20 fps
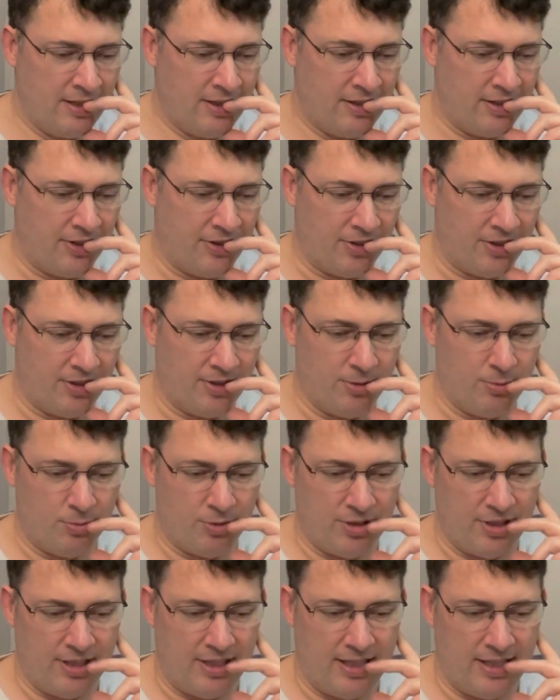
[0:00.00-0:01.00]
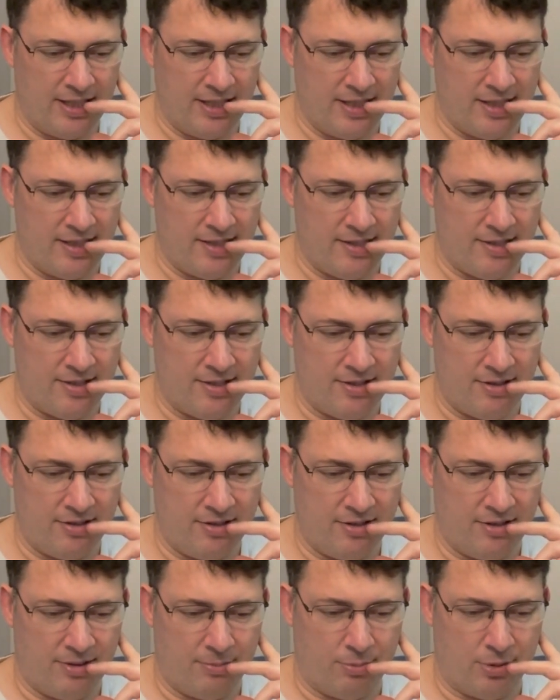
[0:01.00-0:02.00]
The third one is
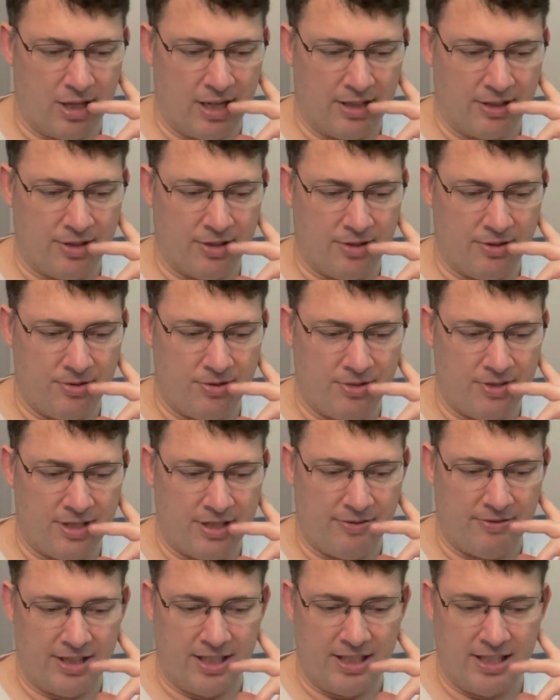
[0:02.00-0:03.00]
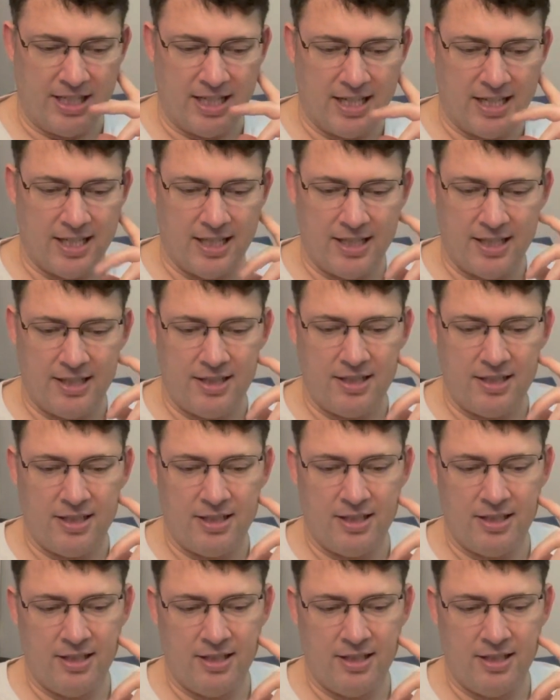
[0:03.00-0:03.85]
the Broncos 79.